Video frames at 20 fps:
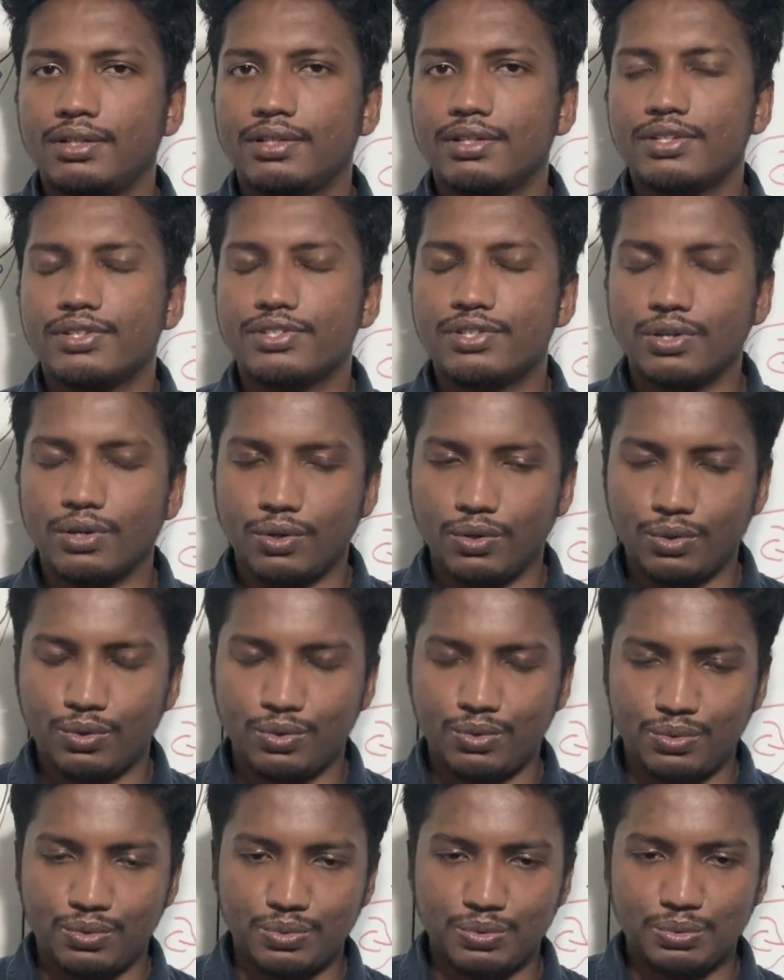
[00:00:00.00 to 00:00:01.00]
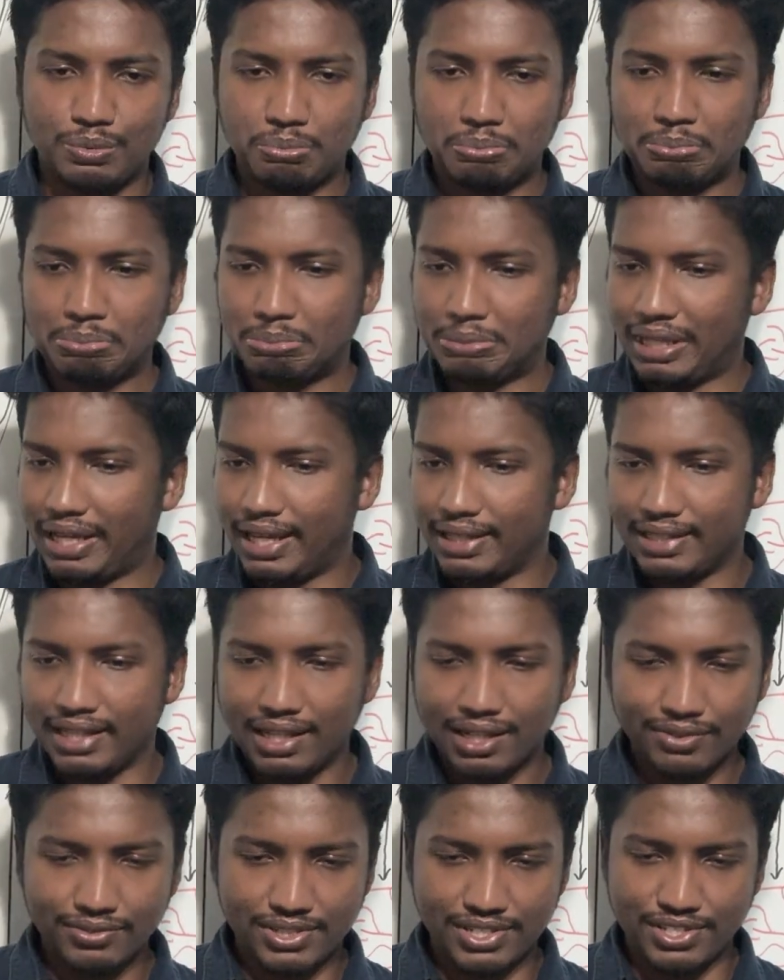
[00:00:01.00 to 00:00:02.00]
So at the end
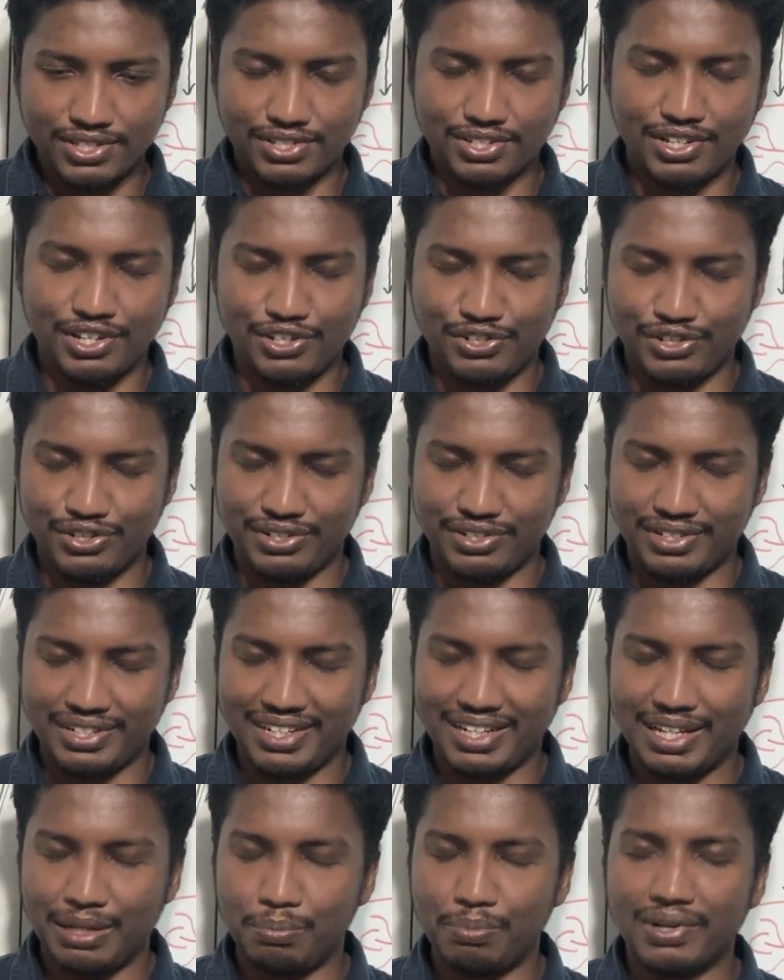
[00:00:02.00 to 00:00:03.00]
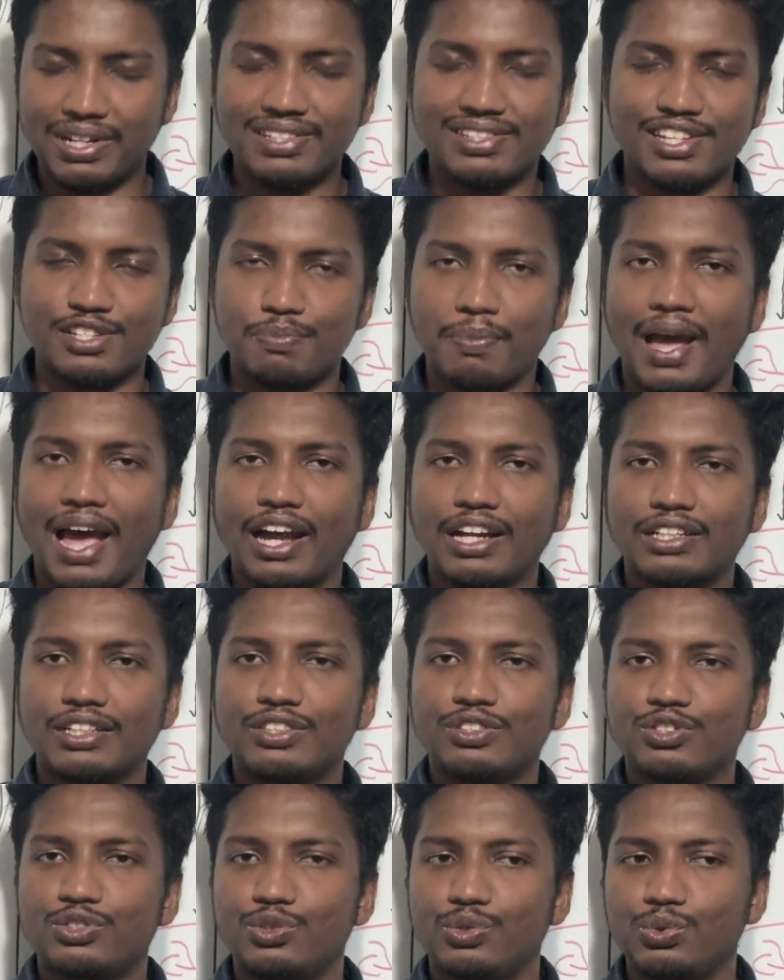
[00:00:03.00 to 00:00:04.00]
of the discussion, it brings us back
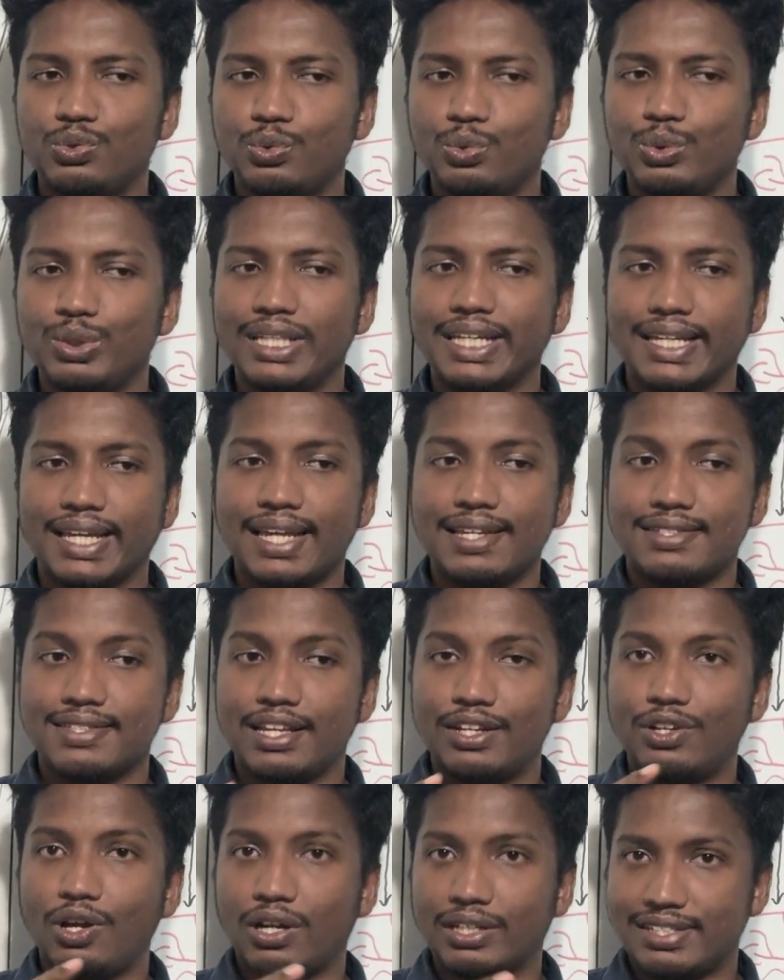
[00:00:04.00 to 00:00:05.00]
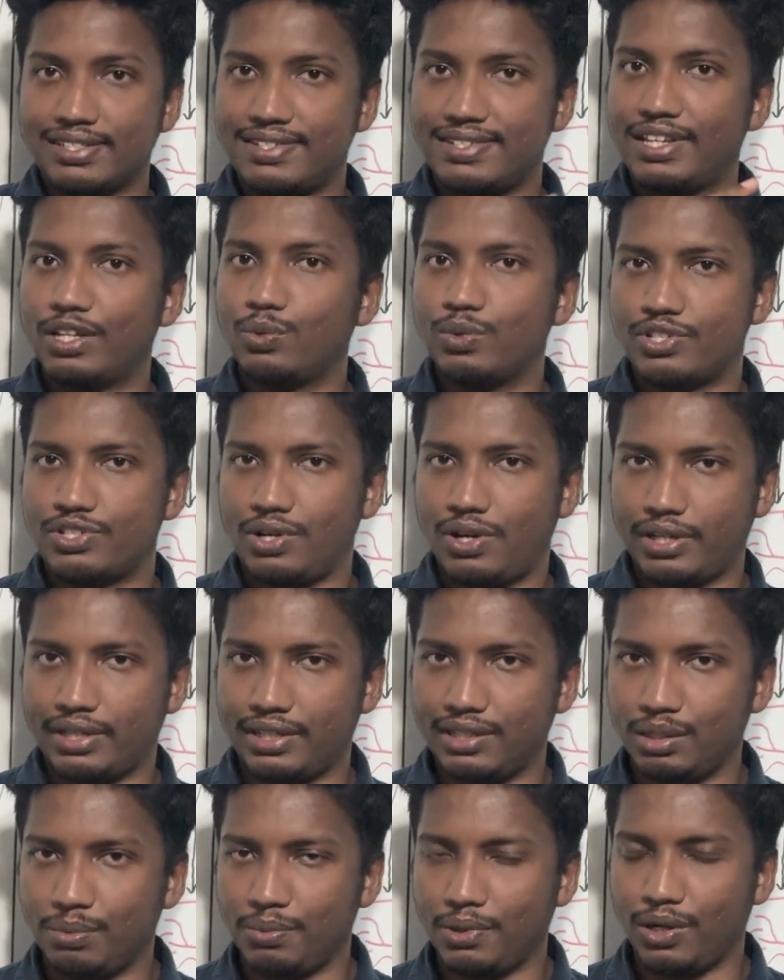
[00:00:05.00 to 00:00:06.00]
to the case that Dr. Singh was
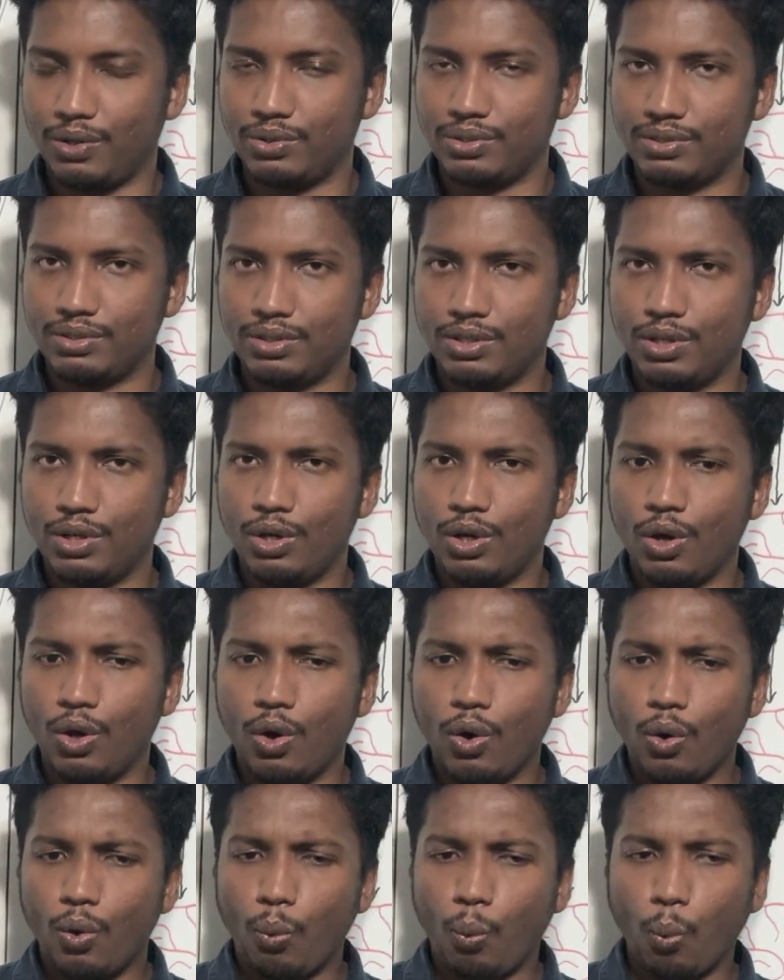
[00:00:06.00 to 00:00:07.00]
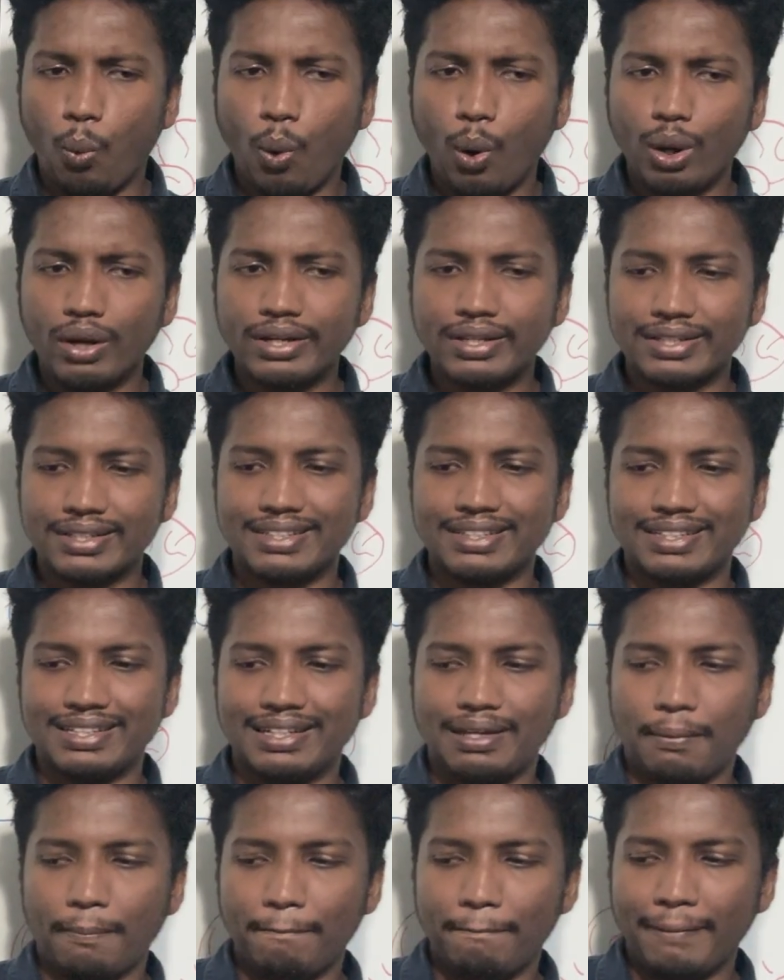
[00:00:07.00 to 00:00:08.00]
talking about. What
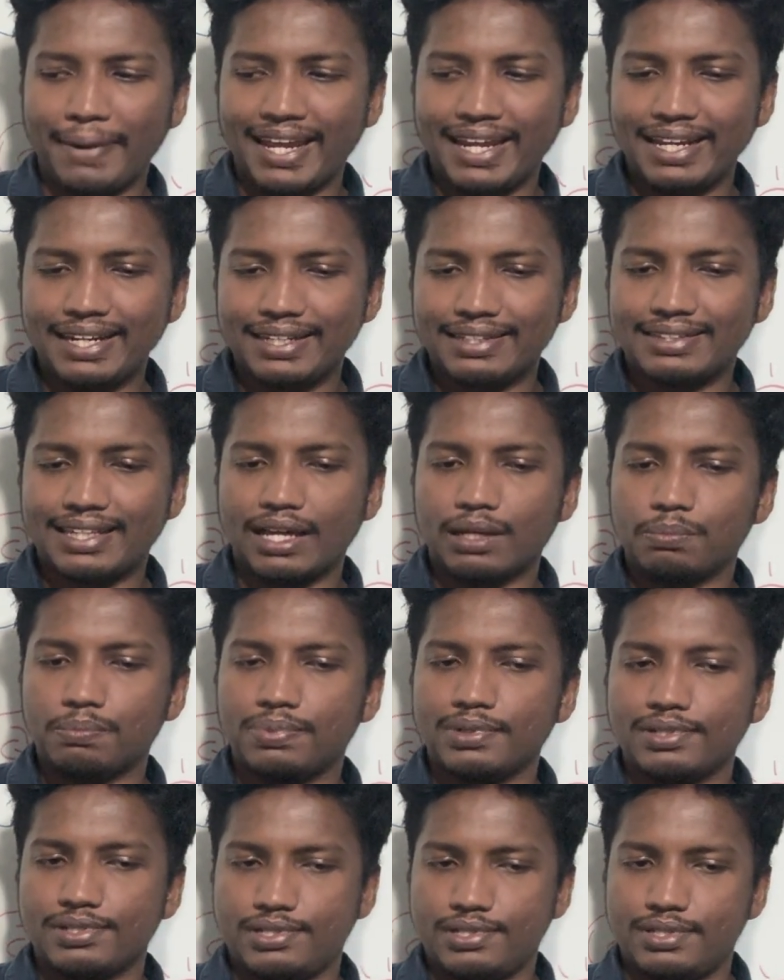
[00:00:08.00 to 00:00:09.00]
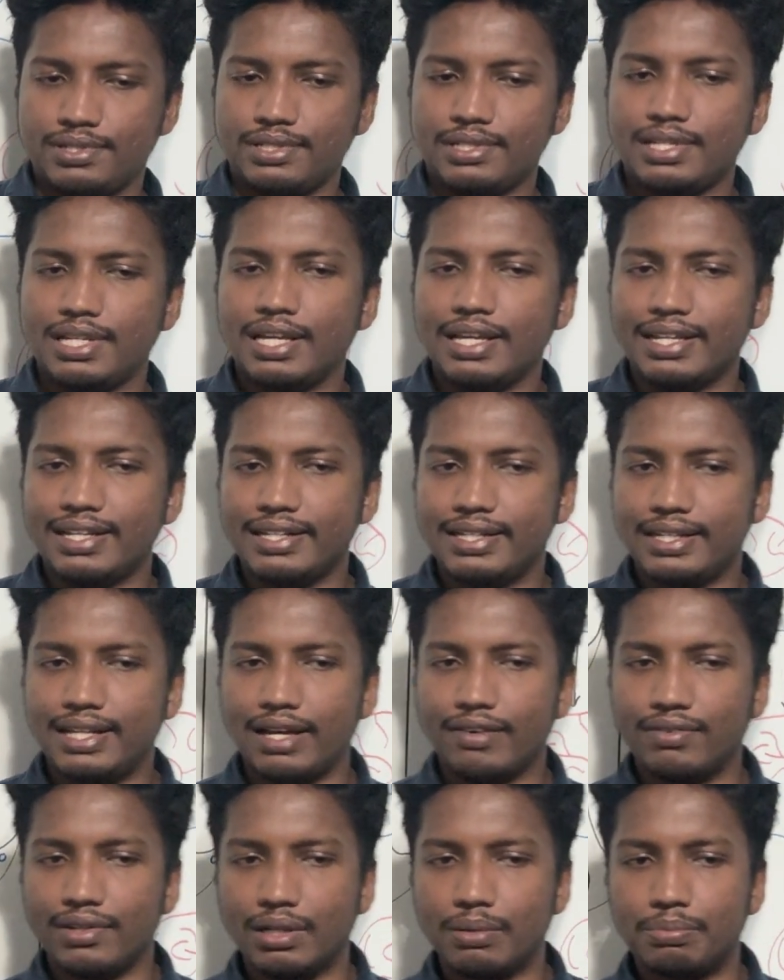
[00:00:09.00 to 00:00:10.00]
made that person
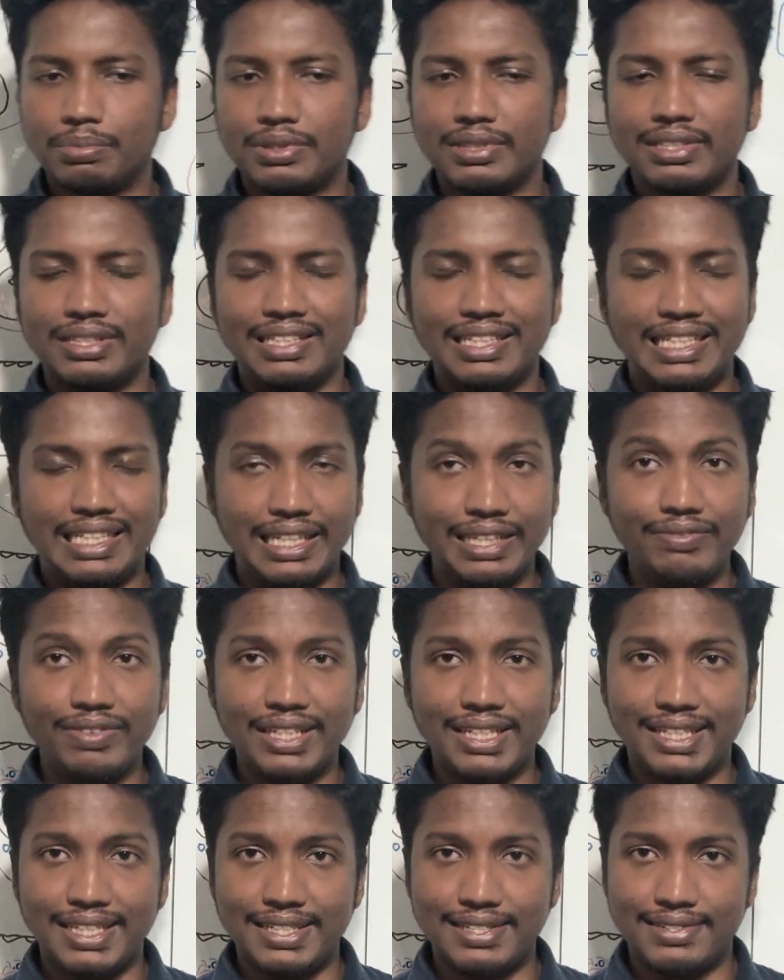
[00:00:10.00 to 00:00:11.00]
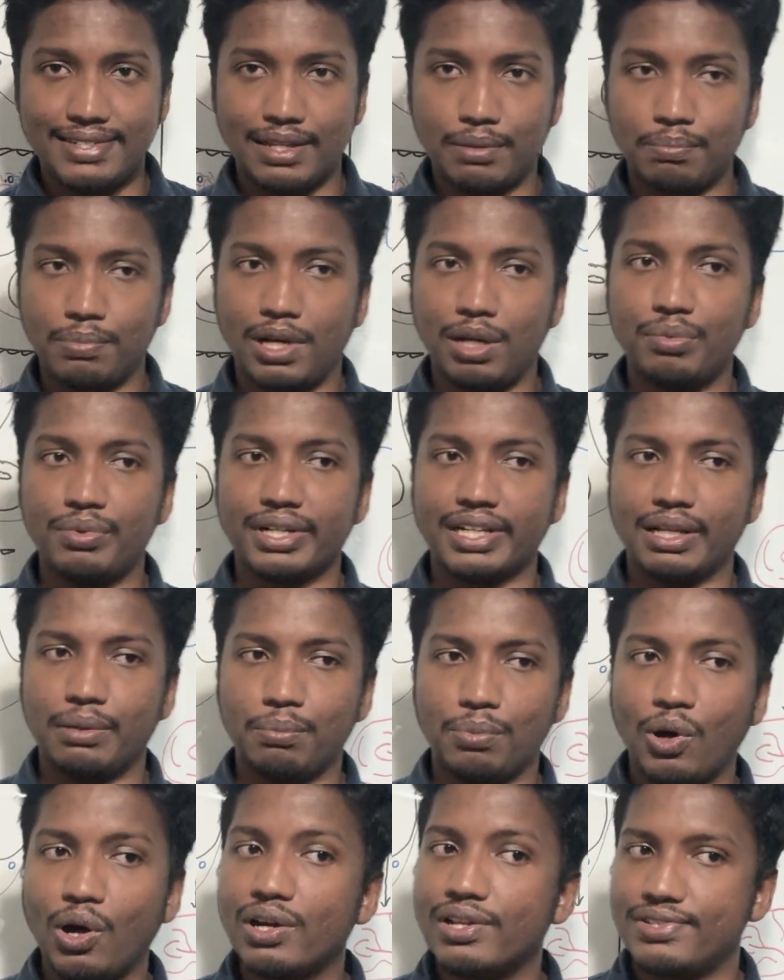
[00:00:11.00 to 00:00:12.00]
develop DVTs and pulmonary
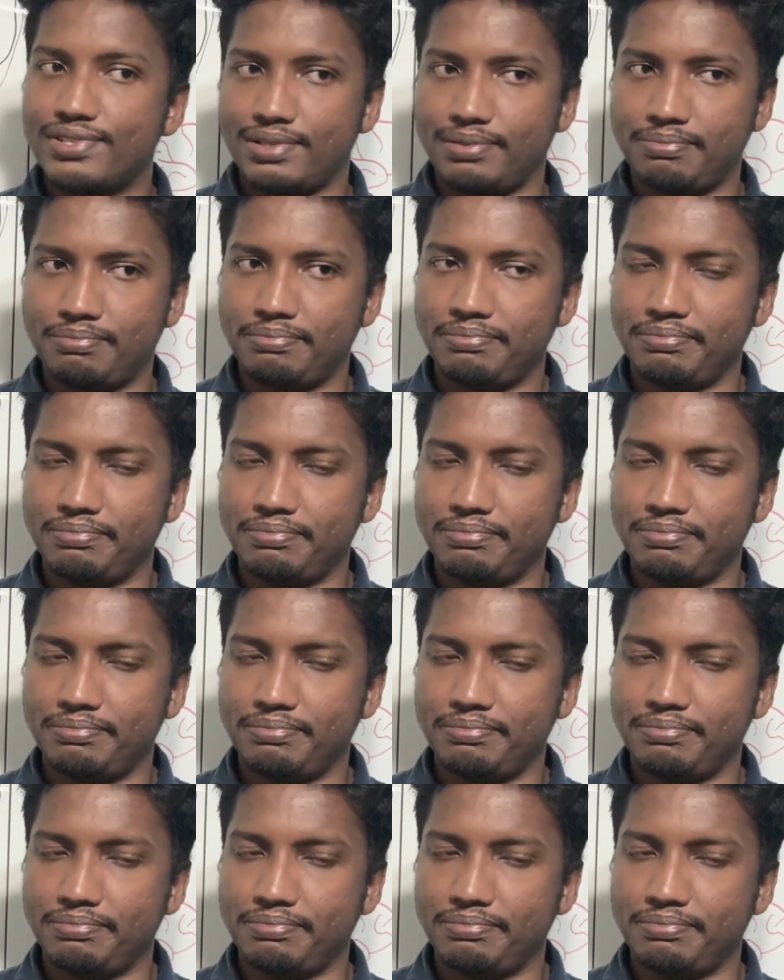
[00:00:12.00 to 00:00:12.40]
embolism?